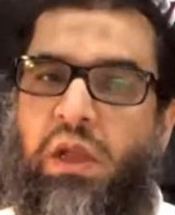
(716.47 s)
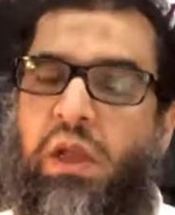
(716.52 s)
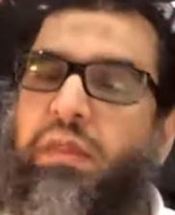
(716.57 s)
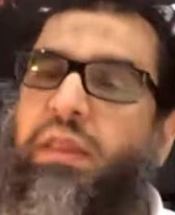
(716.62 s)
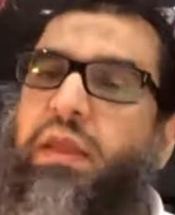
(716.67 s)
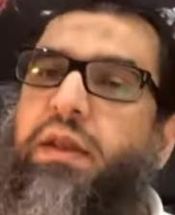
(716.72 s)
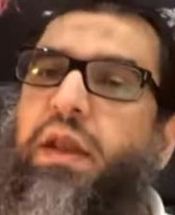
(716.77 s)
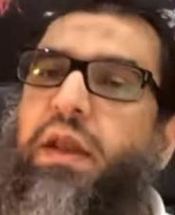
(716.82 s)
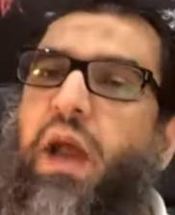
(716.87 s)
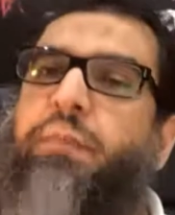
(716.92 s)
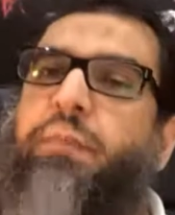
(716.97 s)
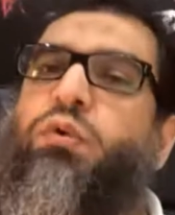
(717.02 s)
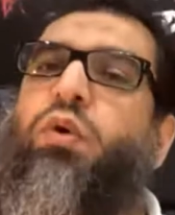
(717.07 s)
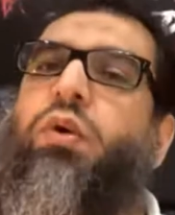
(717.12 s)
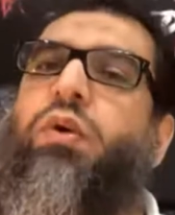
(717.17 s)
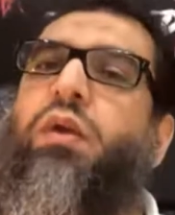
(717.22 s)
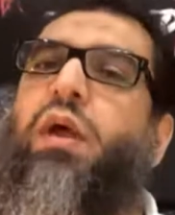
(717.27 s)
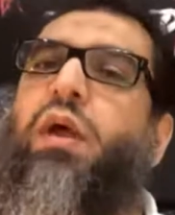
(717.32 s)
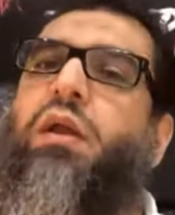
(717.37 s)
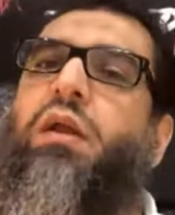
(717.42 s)
That Abu
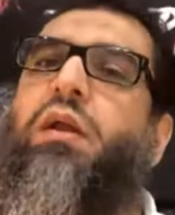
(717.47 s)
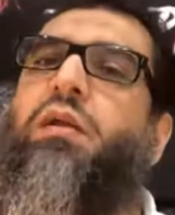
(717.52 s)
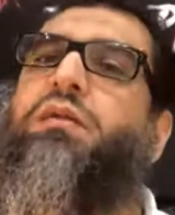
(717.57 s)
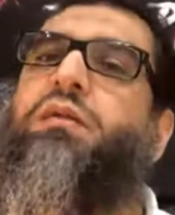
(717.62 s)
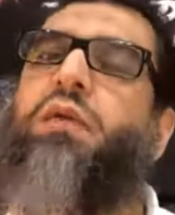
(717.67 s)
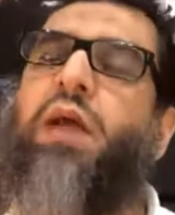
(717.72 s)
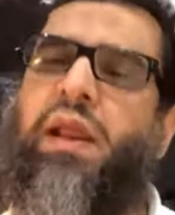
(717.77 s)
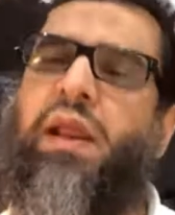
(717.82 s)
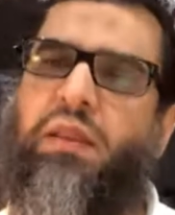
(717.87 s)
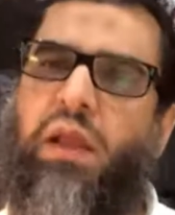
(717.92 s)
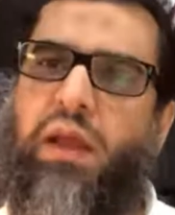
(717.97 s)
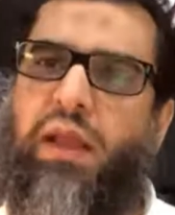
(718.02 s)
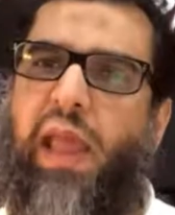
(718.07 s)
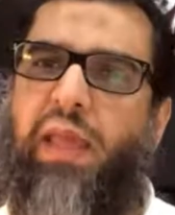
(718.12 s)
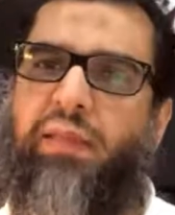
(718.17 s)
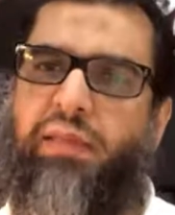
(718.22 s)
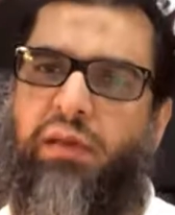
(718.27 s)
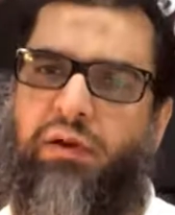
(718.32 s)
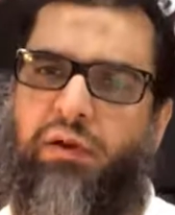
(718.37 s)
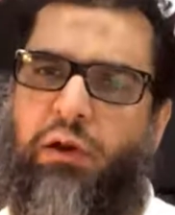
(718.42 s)
Huraira, and again,
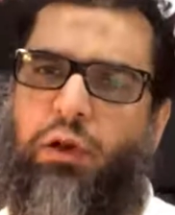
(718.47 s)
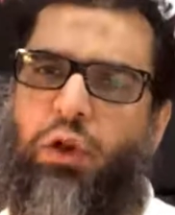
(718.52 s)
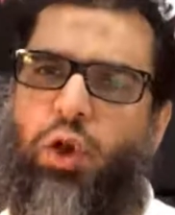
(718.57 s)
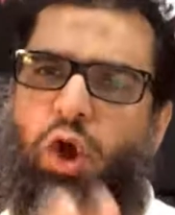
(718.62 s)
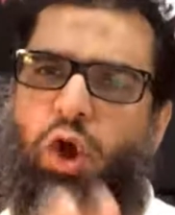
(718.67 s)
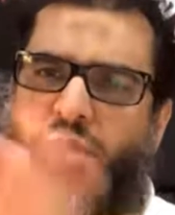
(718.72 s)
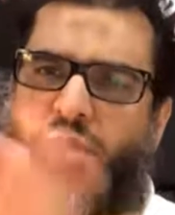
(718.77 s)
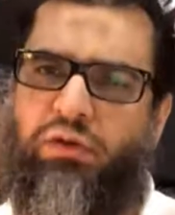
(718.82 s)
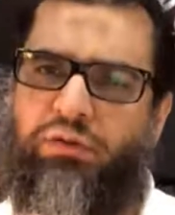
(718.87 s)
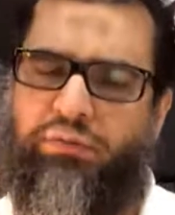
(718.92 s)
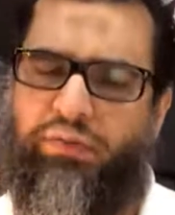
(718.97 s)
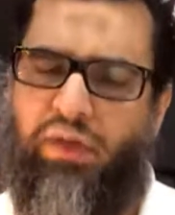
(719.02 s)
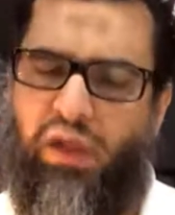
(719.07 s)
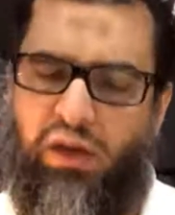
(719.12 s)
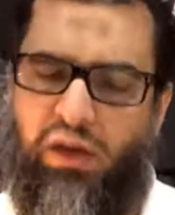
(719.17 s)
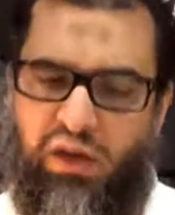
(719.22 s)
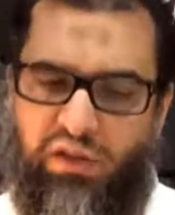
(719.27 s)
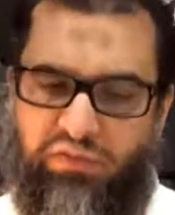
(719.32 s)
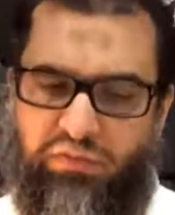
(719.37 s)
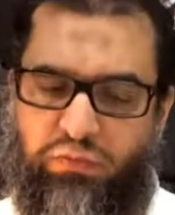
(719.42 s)
there are a lot of
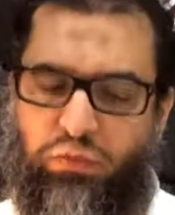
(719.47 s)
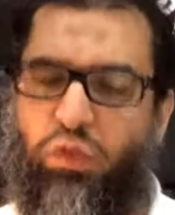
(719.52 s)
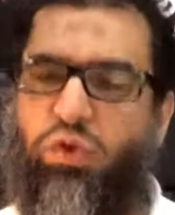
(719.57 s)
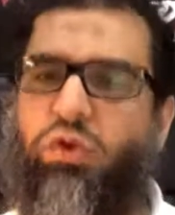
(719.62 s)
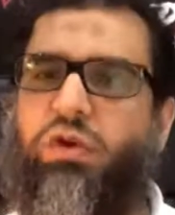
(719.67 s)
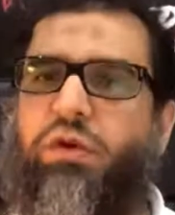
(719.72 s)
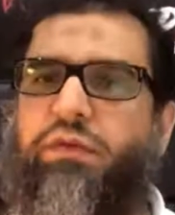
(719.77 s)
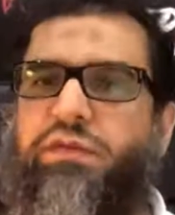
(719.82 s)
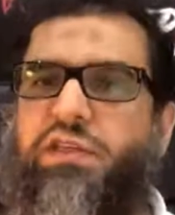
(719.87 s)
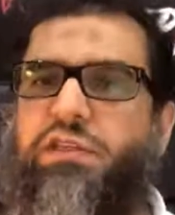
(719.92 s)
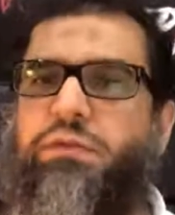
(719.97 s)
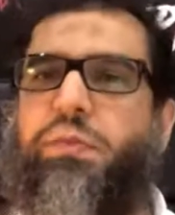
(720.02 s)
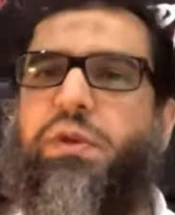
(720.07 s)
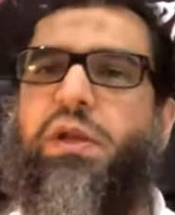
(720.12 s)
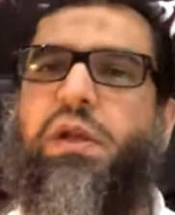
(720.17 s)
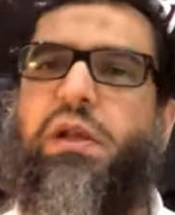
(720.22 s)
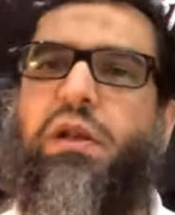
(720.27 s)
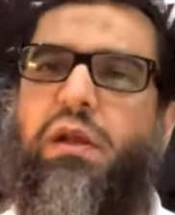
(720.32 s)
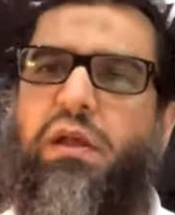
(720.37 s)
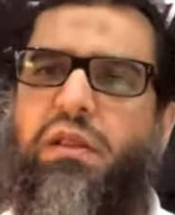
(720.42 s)
various turk of this
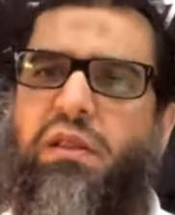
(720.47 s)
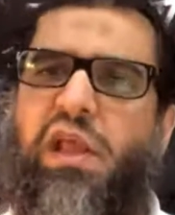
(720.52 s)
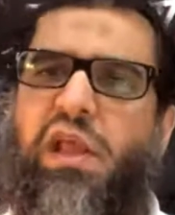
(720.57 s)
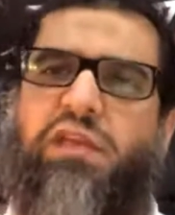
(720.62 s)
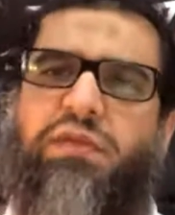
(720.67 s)
particular hadith,